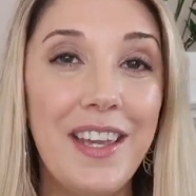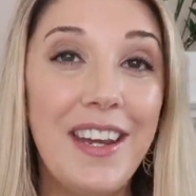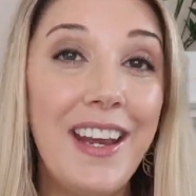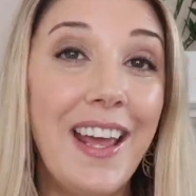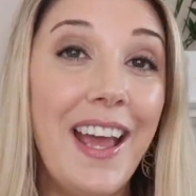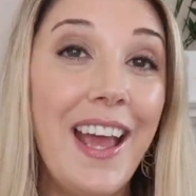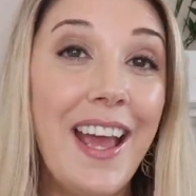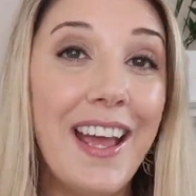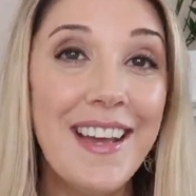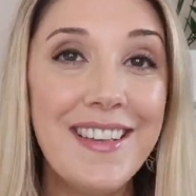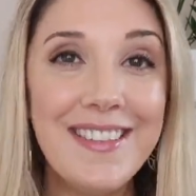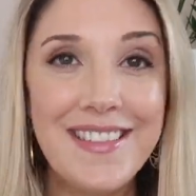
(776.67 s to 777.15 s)
It
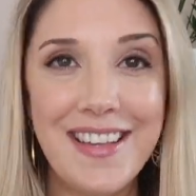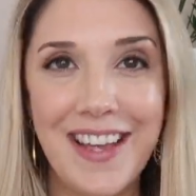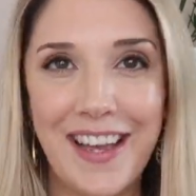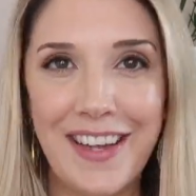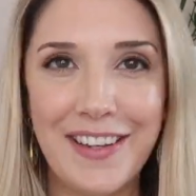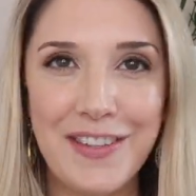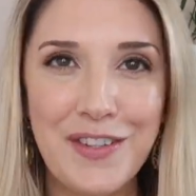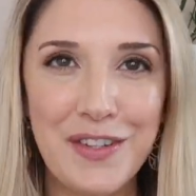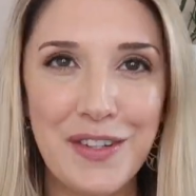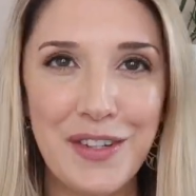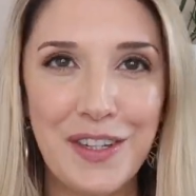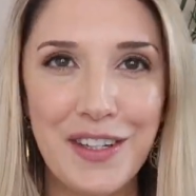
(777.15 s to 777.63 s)
has
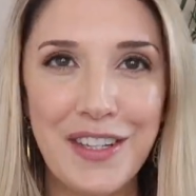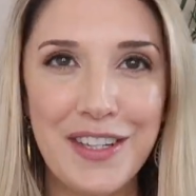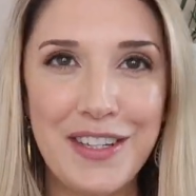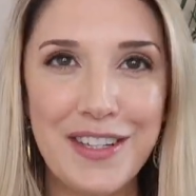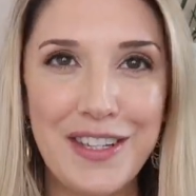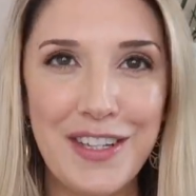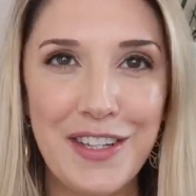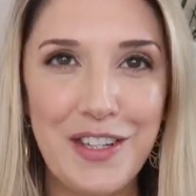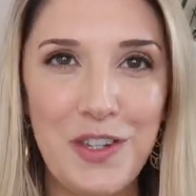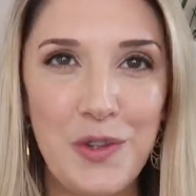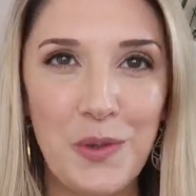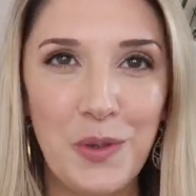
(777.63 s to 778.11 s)
had to
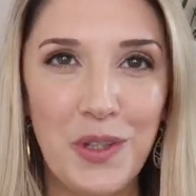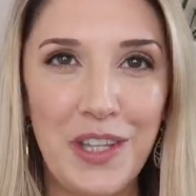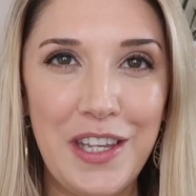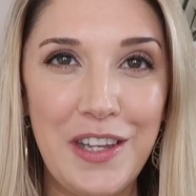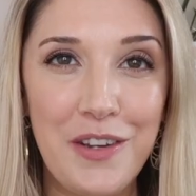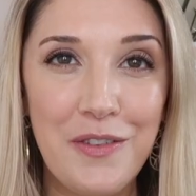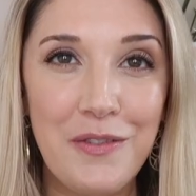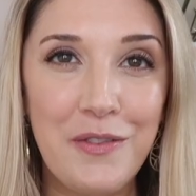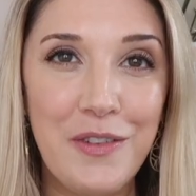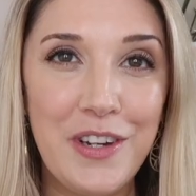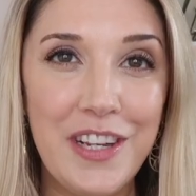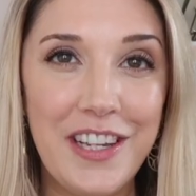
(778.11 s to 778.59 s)

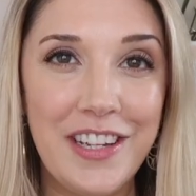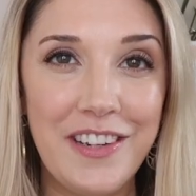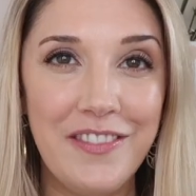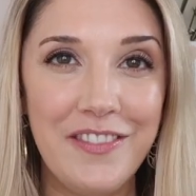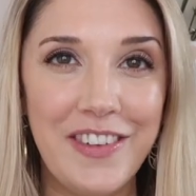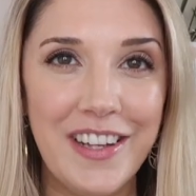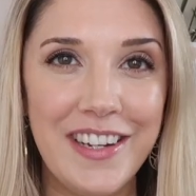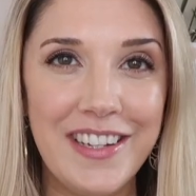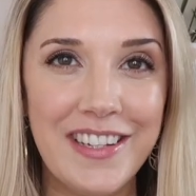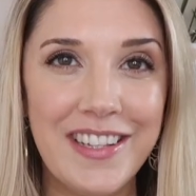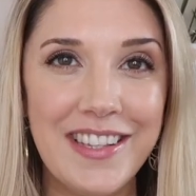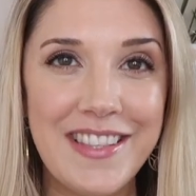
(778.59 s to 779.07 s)
continually
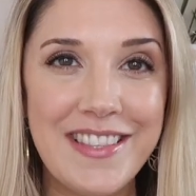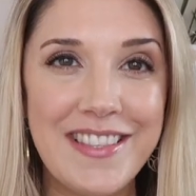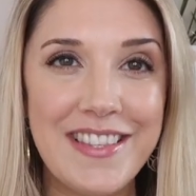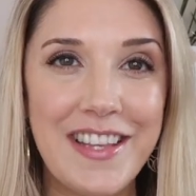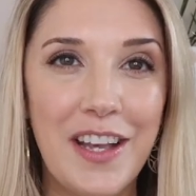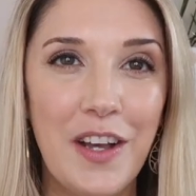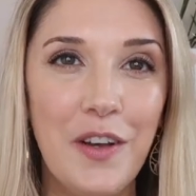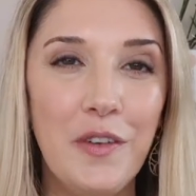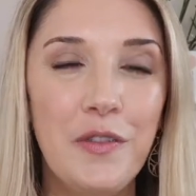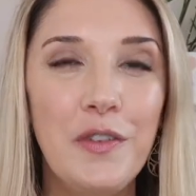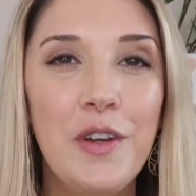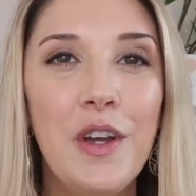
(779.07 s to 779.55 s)
reinvent
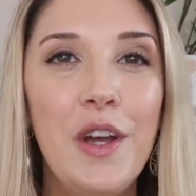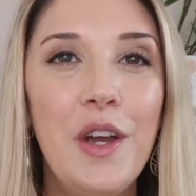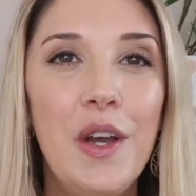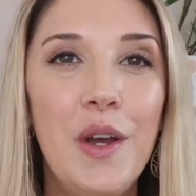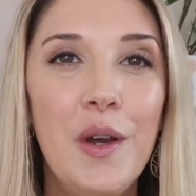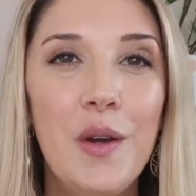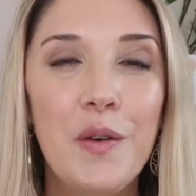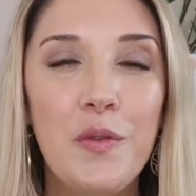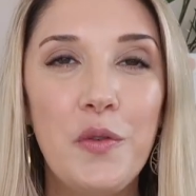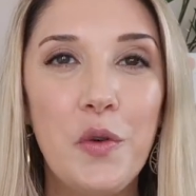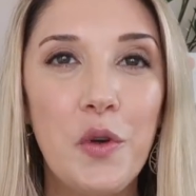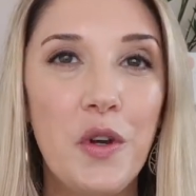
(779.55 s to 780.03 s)
itself
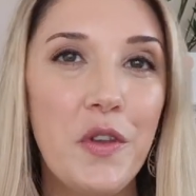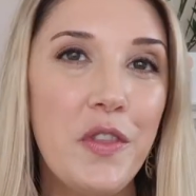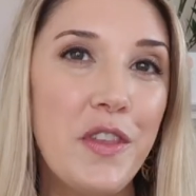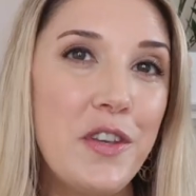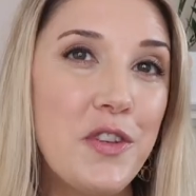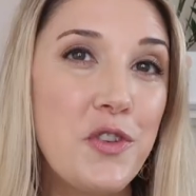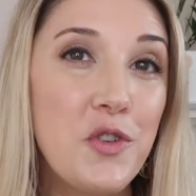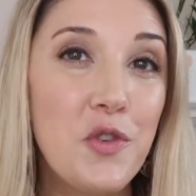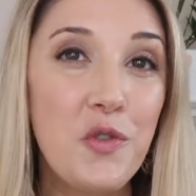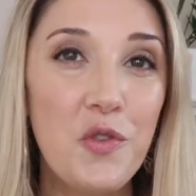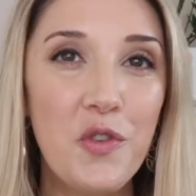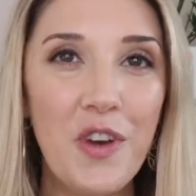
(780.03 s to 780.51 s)
for
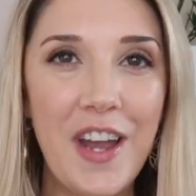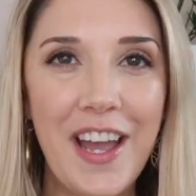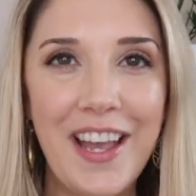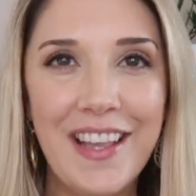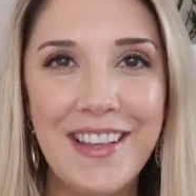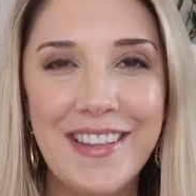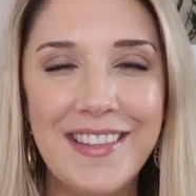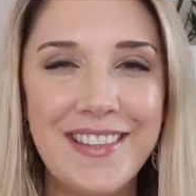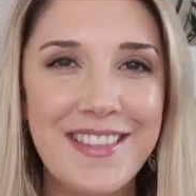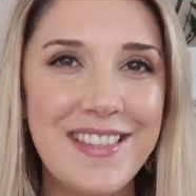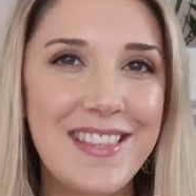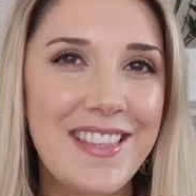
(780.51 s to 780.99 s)
the
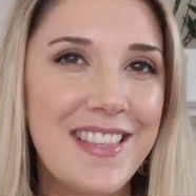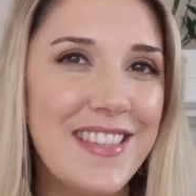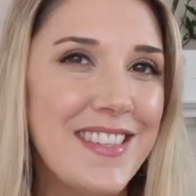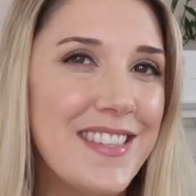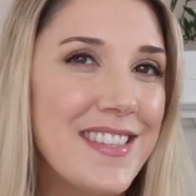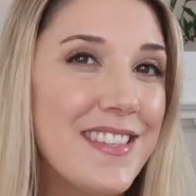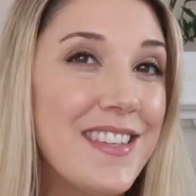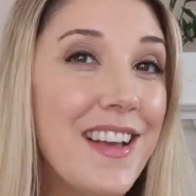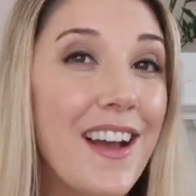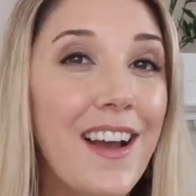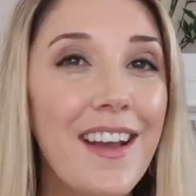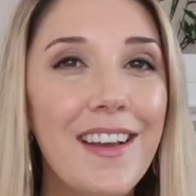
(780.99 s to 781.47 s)
trends, the
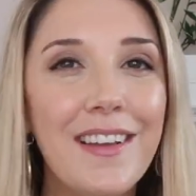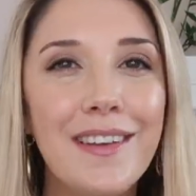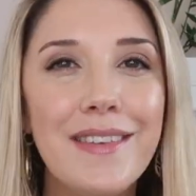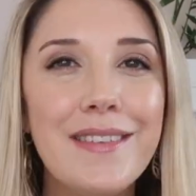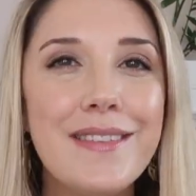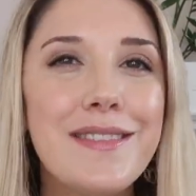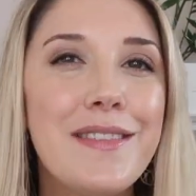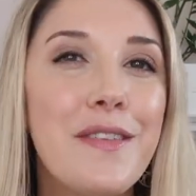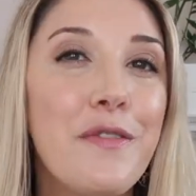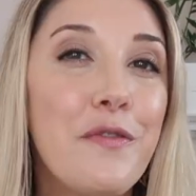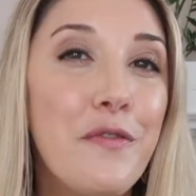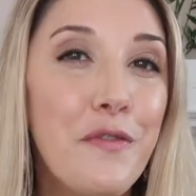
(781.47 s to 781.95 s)

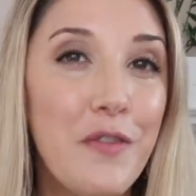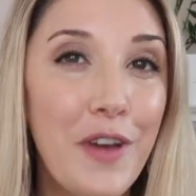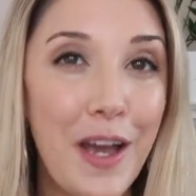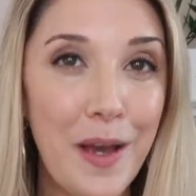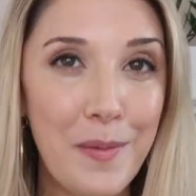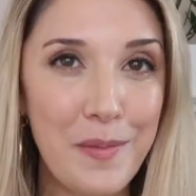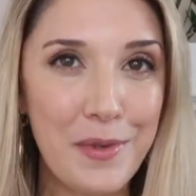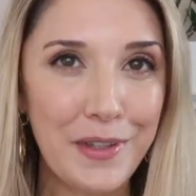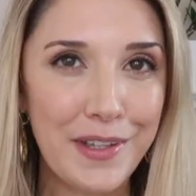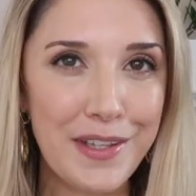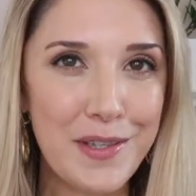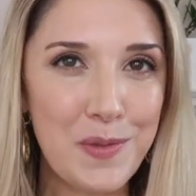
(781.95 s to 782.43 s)
styles, the
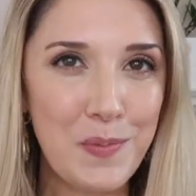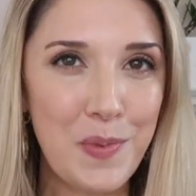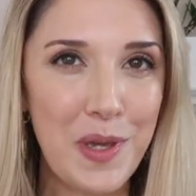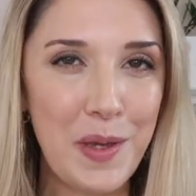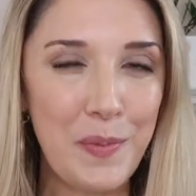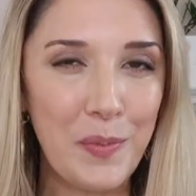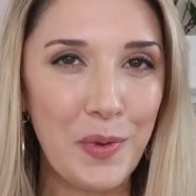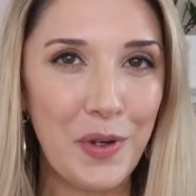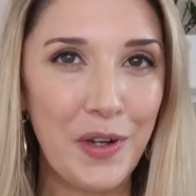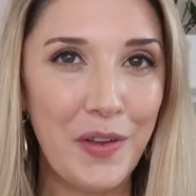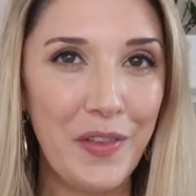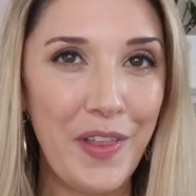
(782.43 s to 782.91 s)
fabulous
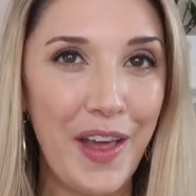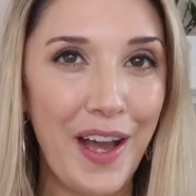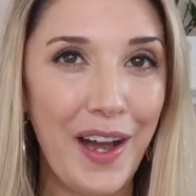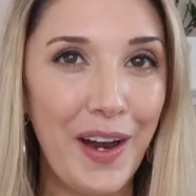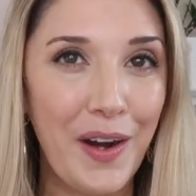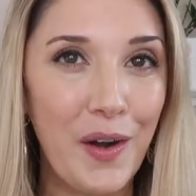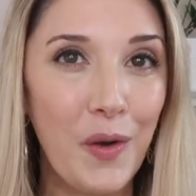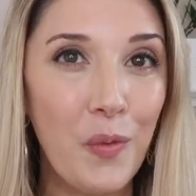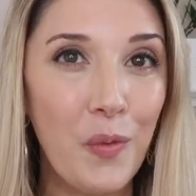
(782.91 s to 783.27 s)
people that